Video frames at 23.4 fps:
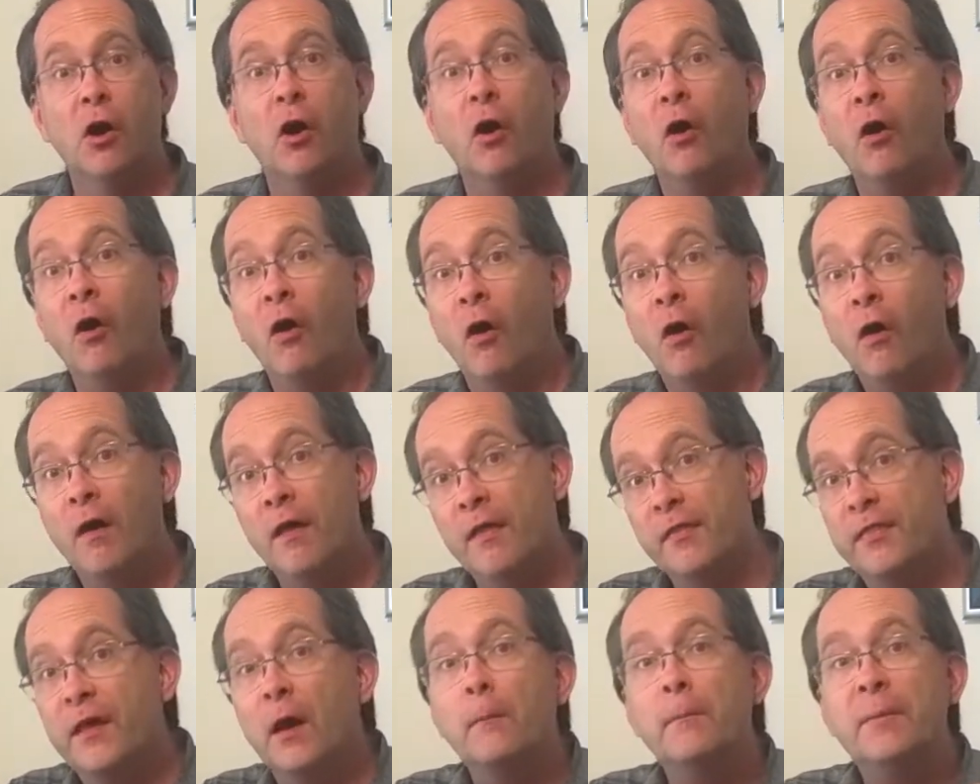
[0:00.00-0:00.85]

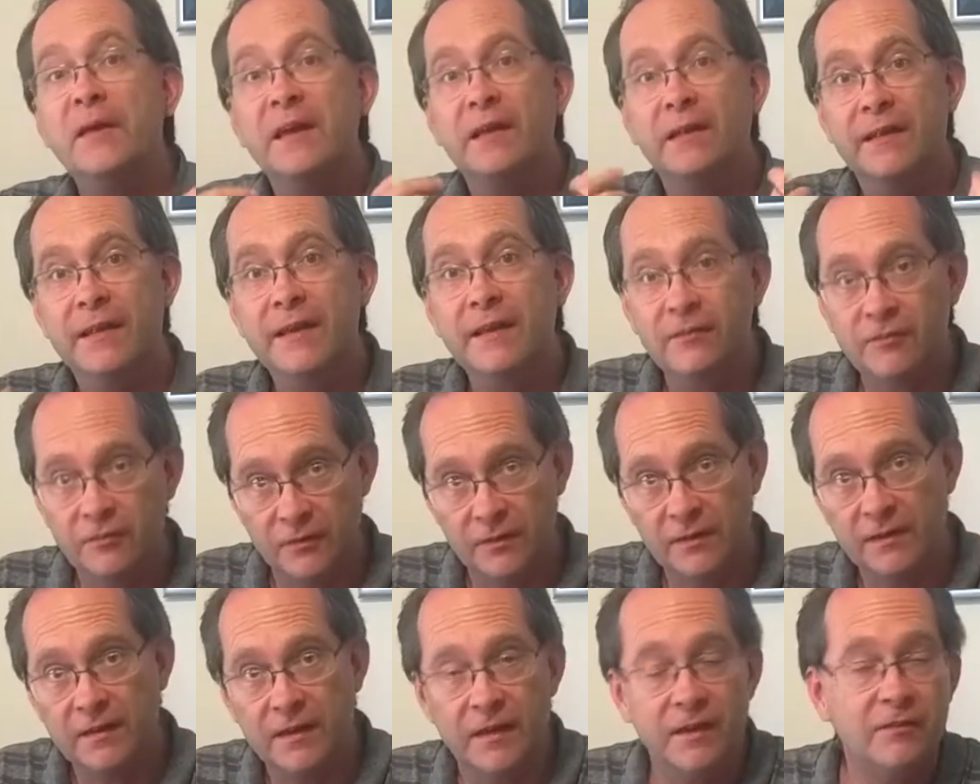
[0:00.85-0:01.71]
or there'll be a link to
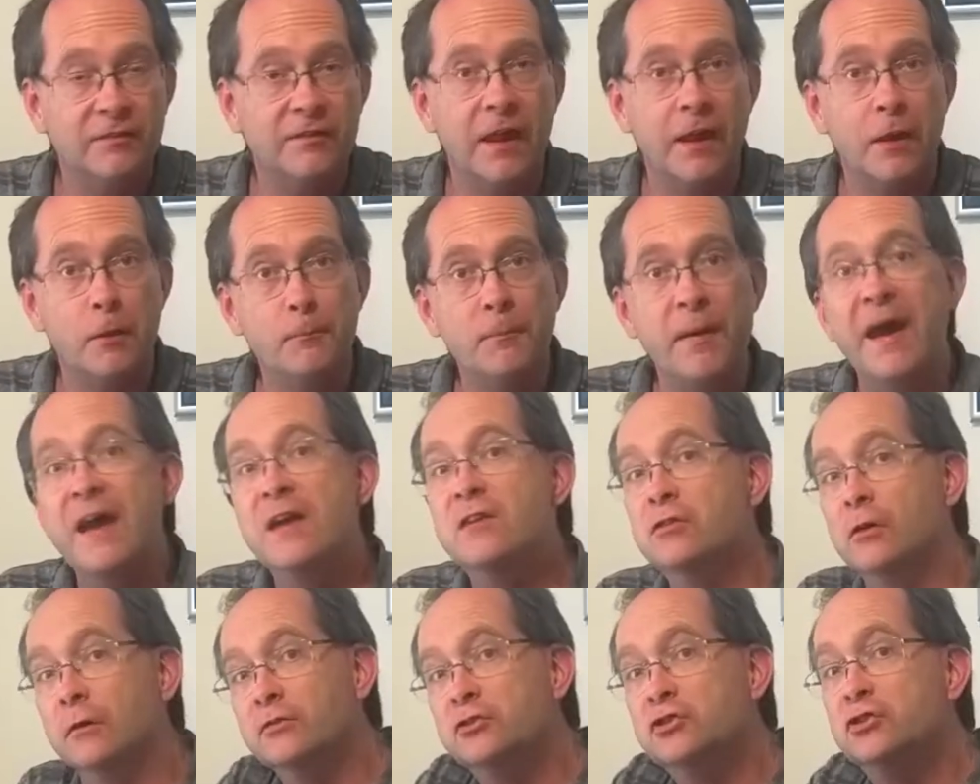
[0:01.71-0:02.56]
the Kickstarter
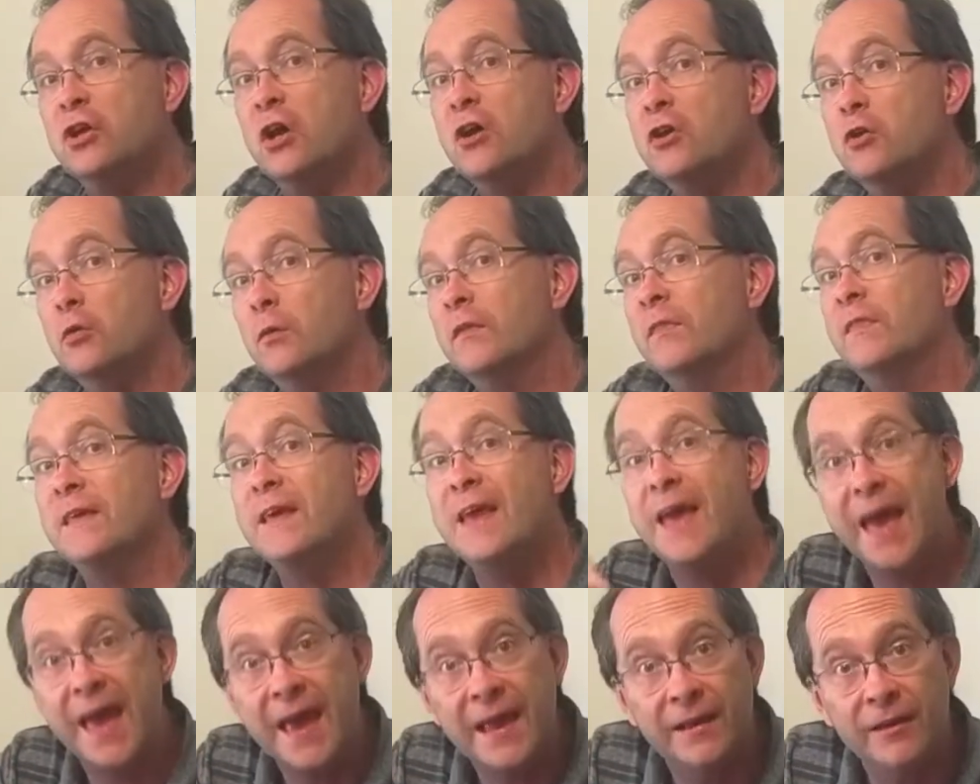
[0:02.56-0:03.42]
page I'll show you at the
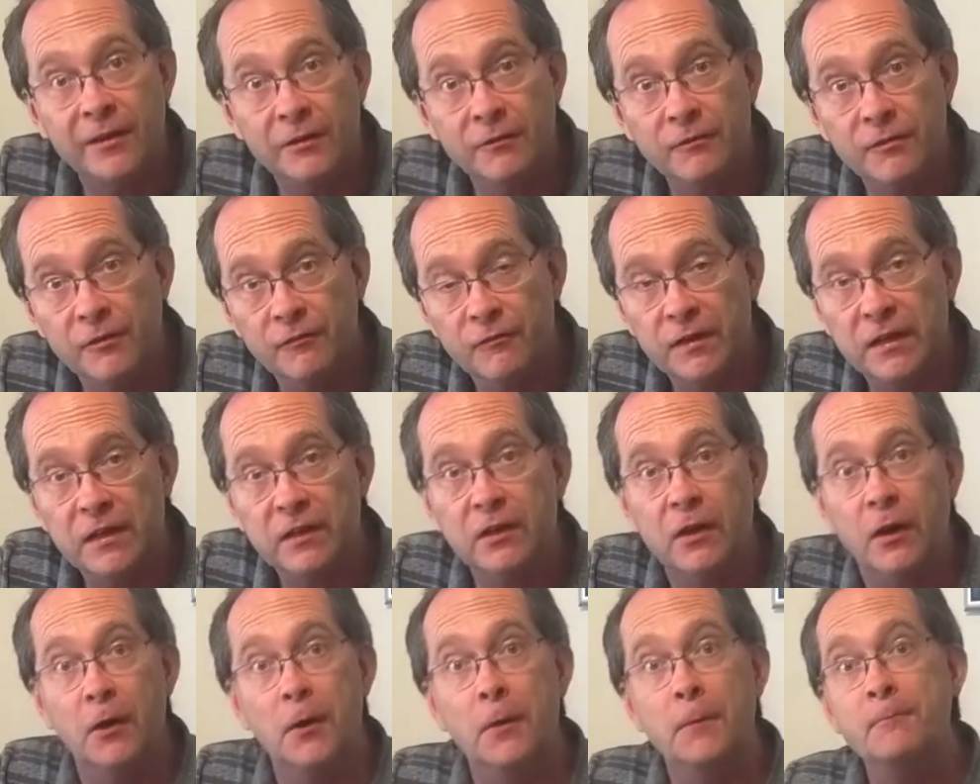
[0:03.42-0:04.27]
end of the
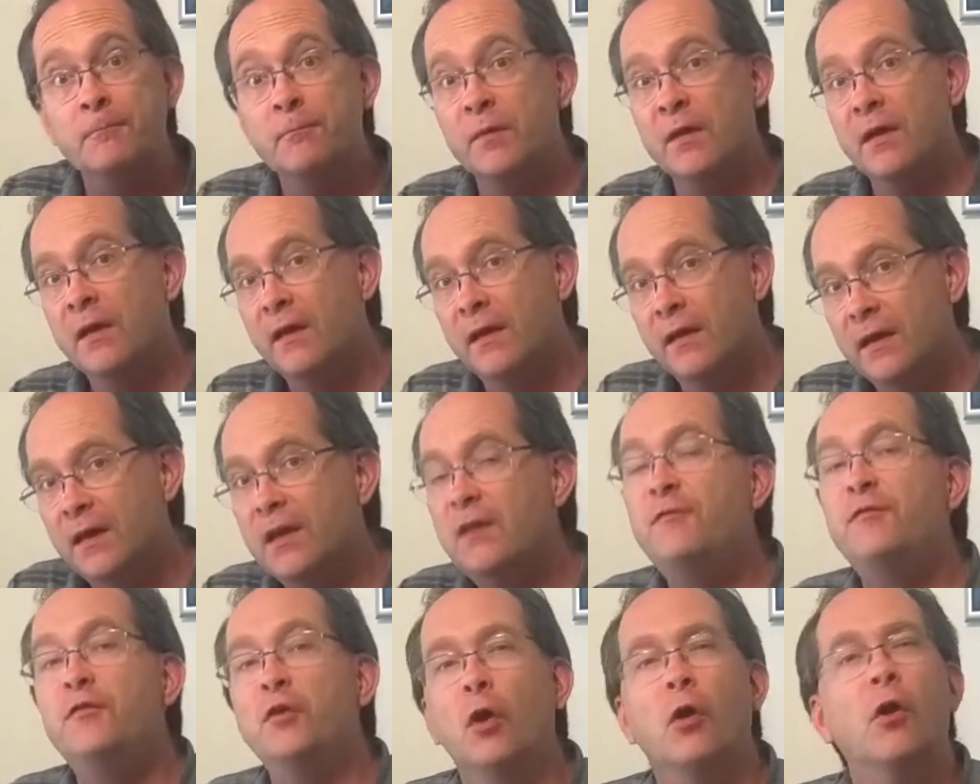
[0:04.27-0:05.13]
video.
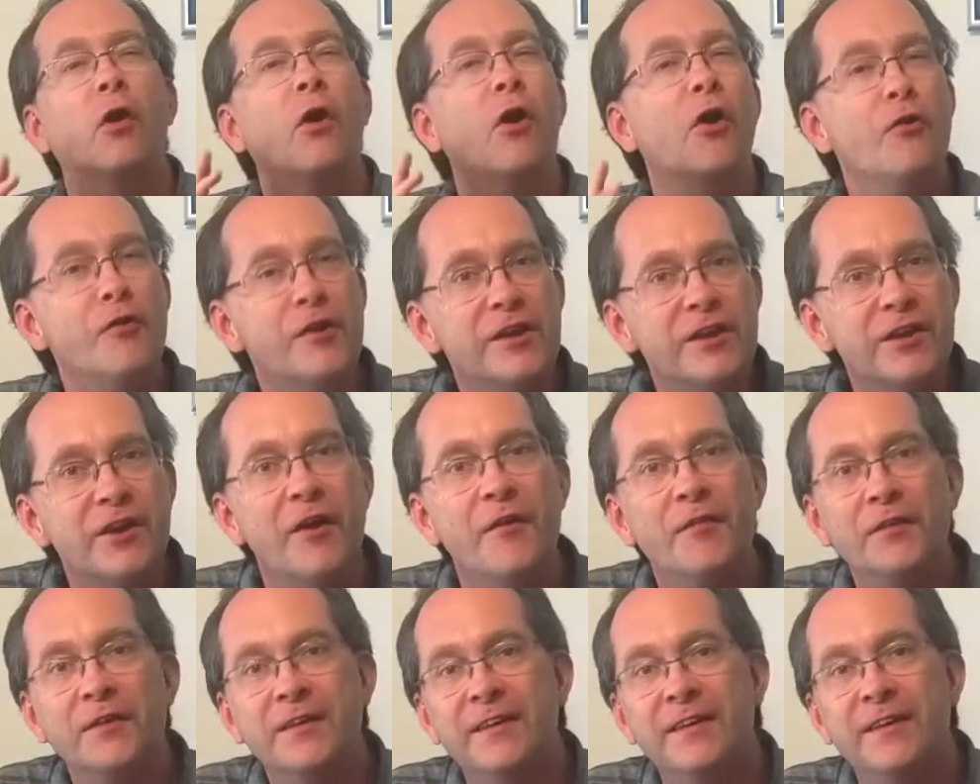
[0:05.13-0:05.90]
If you're already on the